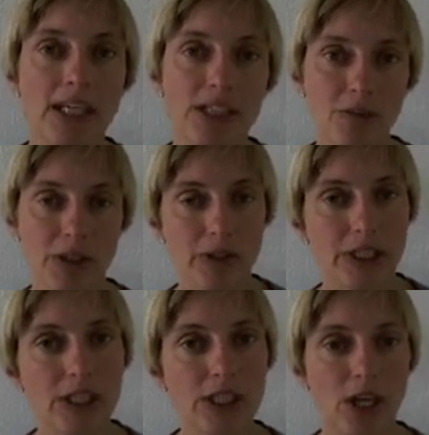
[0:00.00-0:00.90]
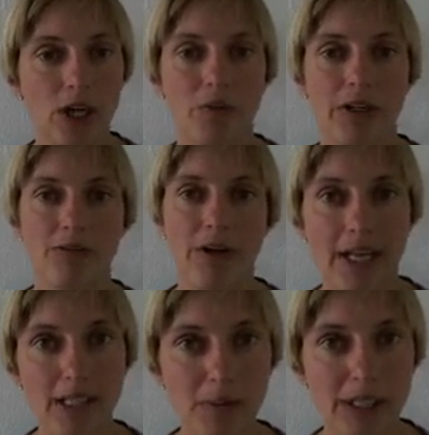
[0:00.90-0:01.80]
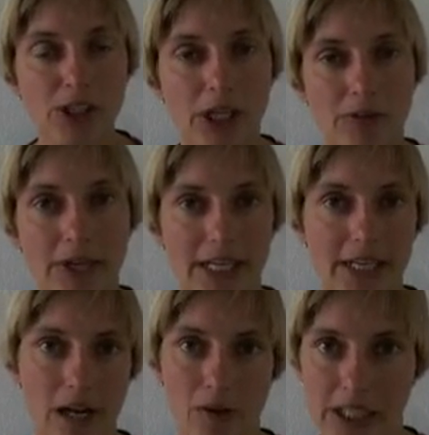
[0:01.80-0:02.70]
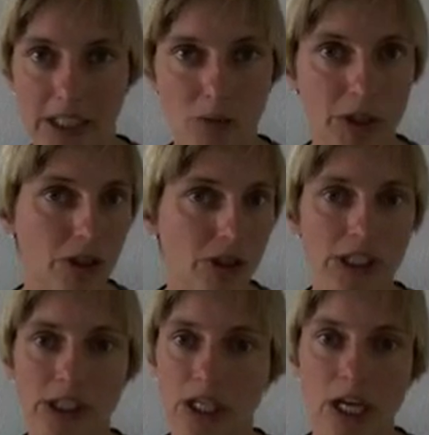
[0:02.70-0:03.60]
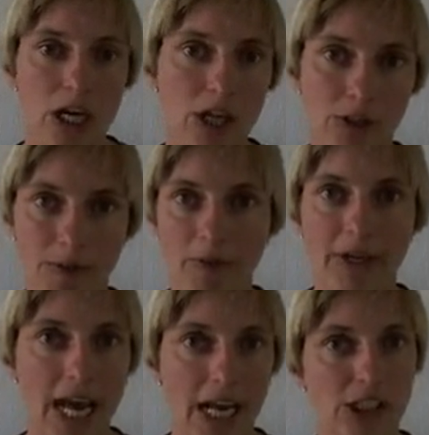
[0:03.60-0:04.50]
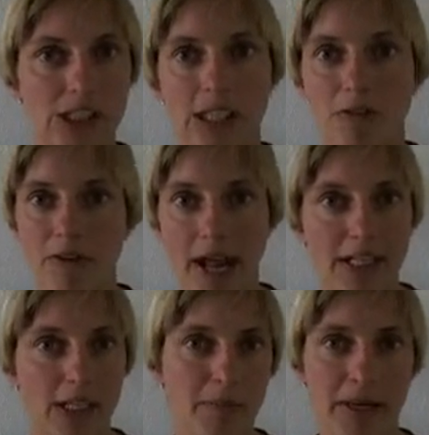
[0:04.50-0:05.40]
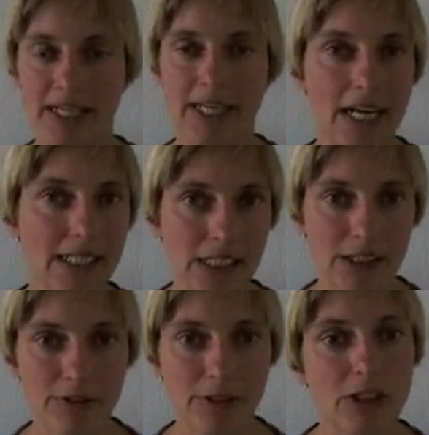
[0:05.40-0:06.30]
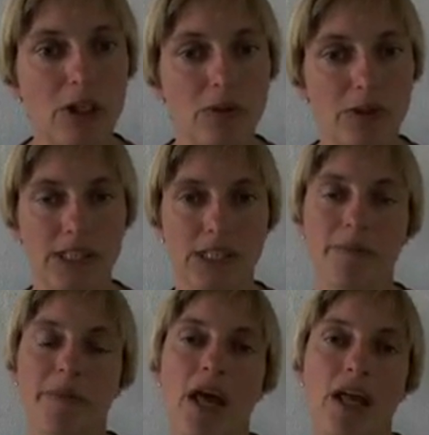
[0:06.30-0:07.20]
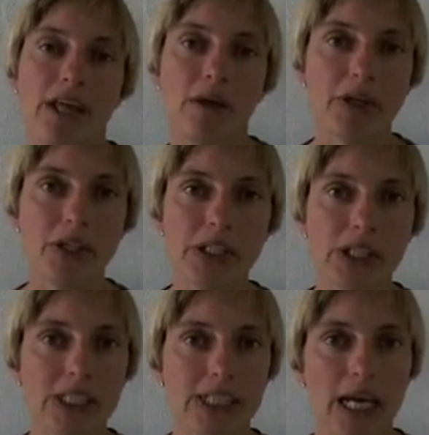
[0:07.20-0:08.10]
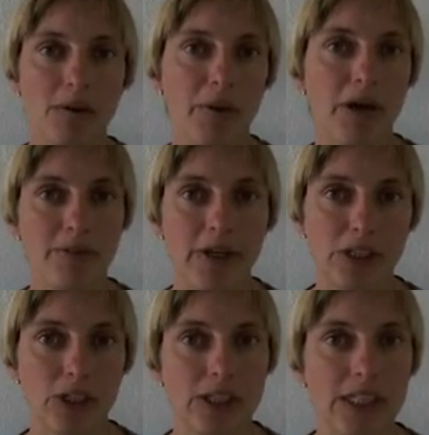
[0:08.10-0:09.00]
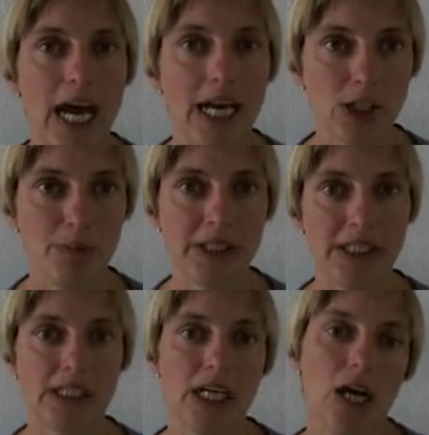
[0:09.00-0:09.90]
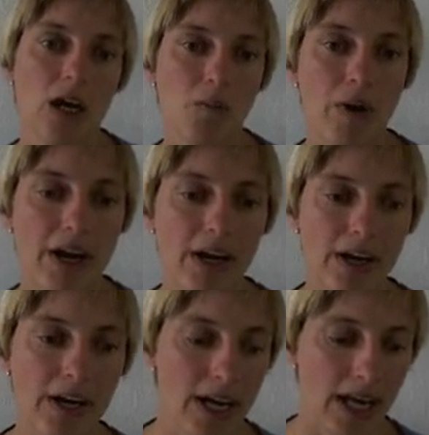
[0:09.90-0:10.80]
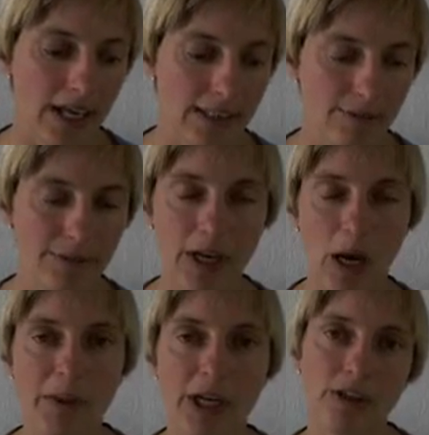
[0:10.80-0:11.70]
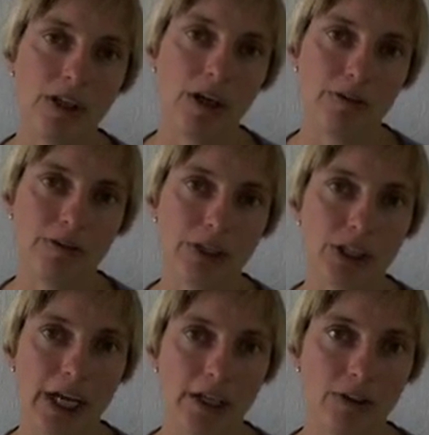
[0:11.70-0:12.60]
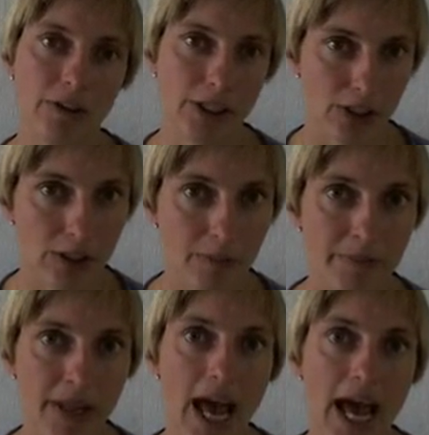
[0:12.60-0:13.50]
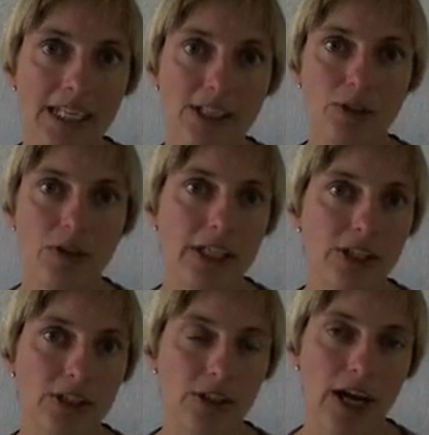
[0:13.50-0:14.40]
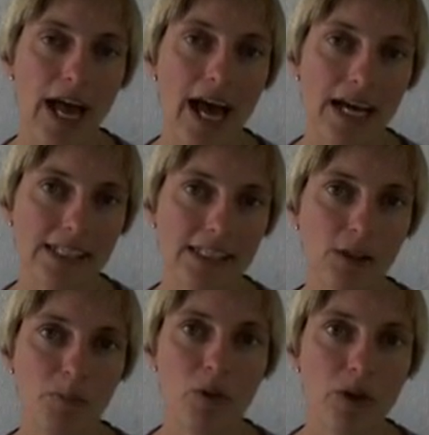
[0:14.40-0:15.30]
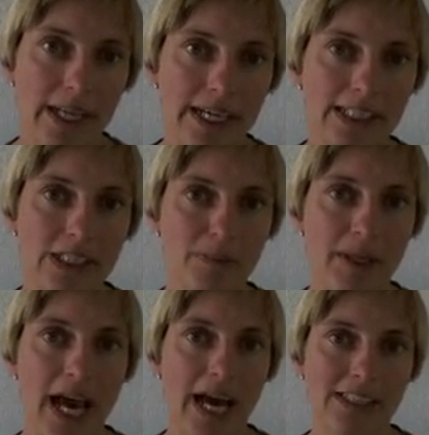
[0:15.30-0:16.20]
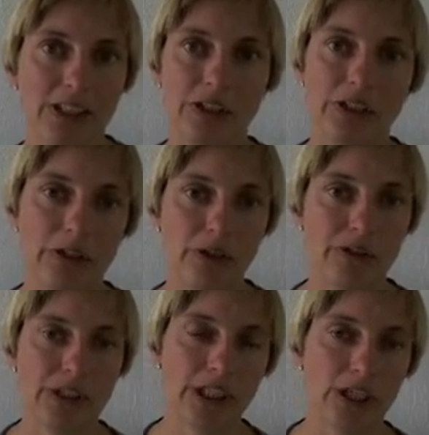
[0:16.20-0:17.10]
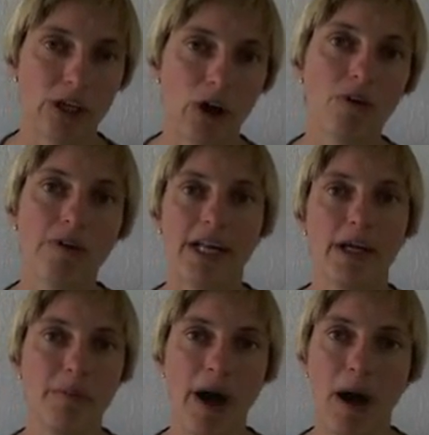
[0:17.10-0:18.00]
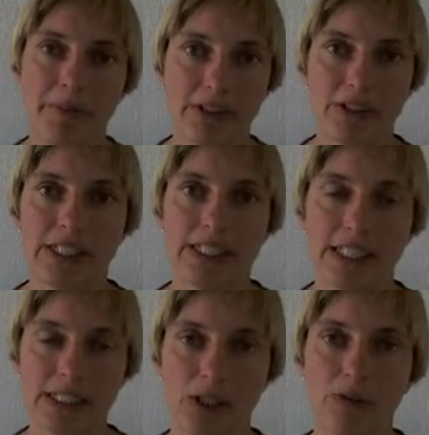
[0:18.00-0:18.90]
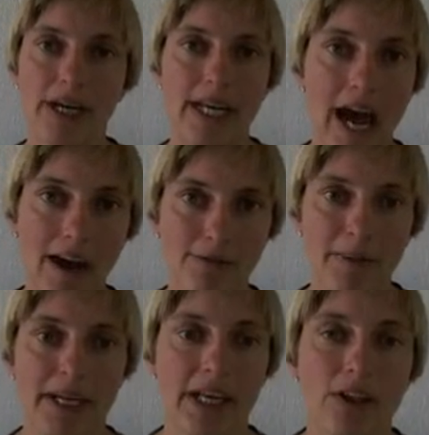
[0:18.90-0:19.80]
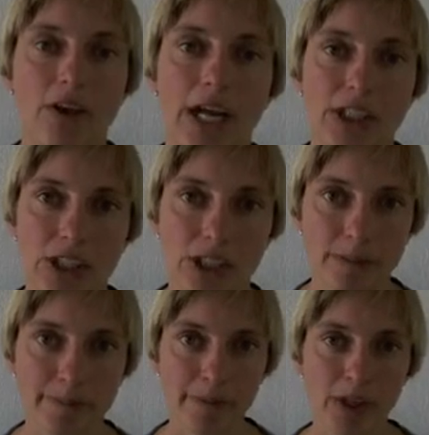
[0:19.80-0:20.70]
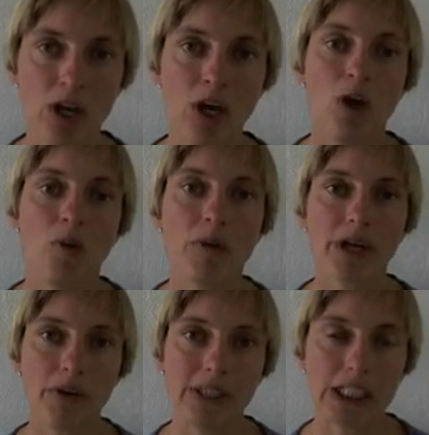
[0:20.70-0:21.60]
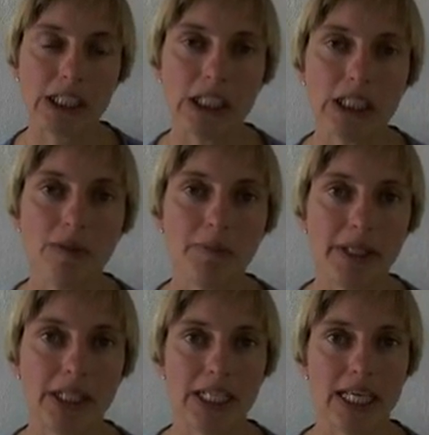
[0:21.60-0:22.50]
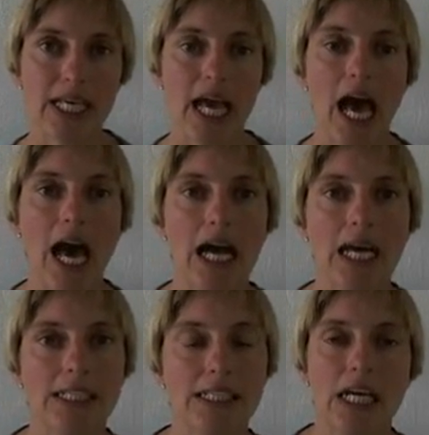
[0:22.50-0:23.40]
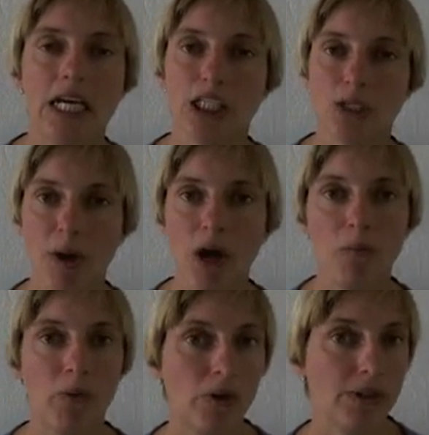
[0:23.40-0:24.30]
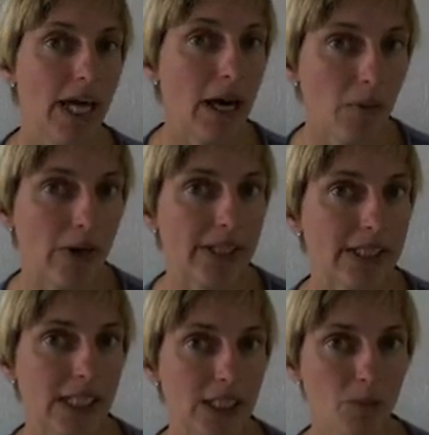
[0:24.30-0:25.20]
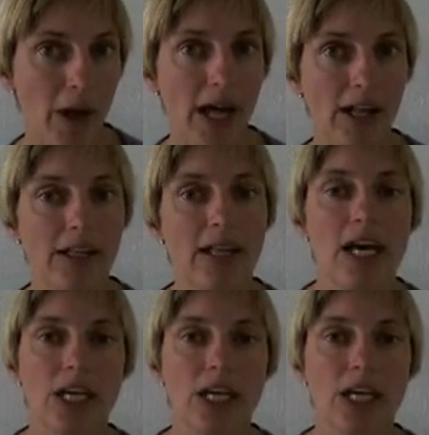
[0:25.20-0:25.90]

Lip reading: So we're going to start with randomly generated networks, where you're just throwing edges at random and connecting different nodes. Then we're going to look at preferential attachment, where it's a phenomenon of rich get richer. As new edges are added, they're more likely to be added to the nodes that are already popular, in a sense. They already have many other edges. We're going to be looking at small world networks as well.